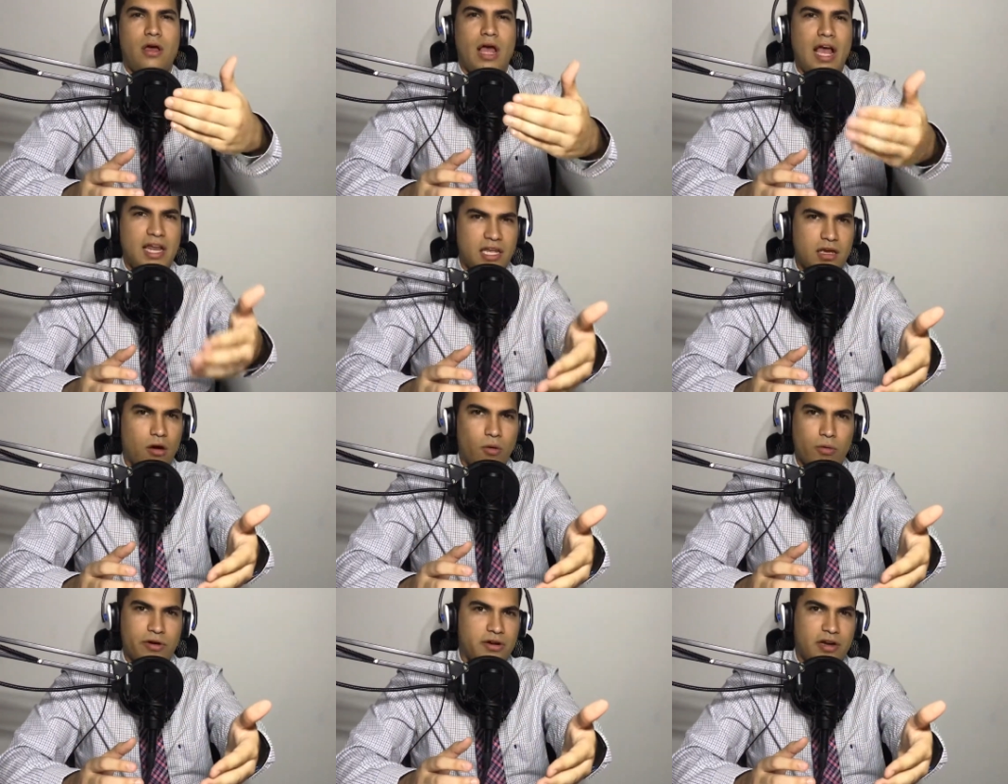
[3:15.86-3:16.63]
any
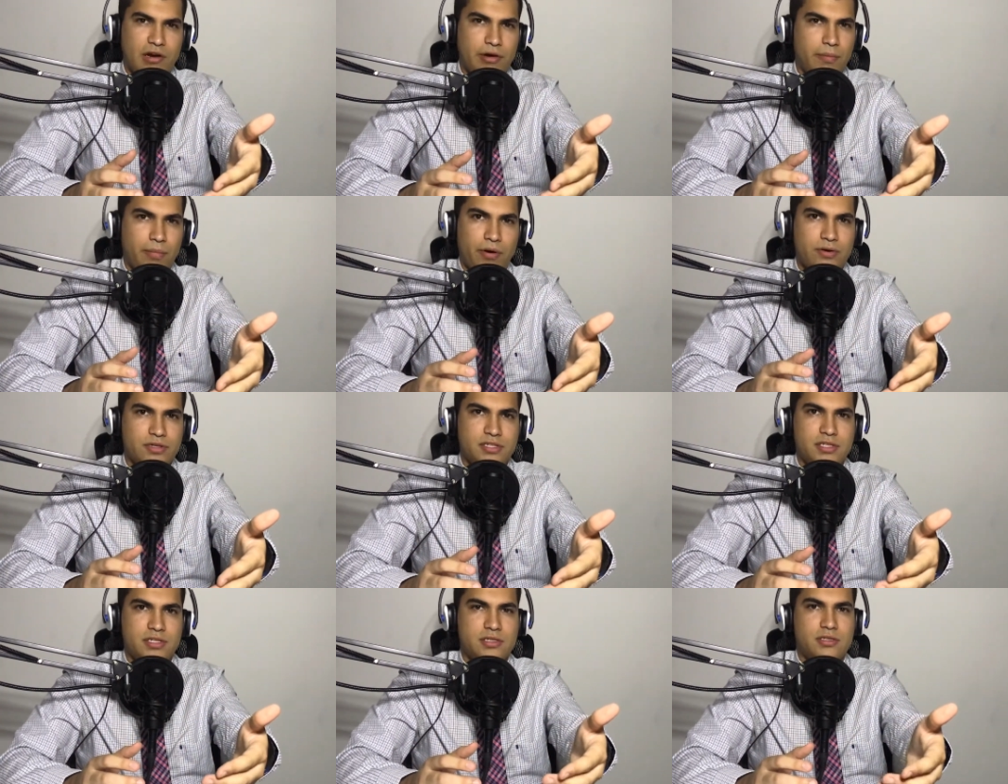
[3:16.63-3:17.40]
ordinary
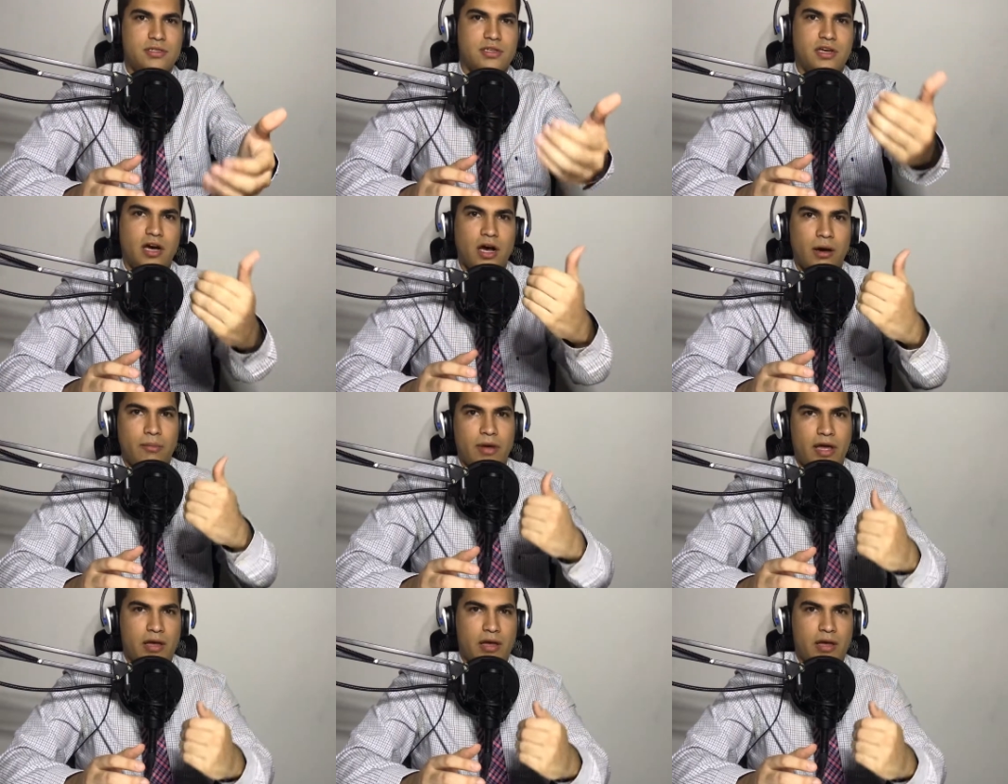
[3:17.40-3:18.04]
person to come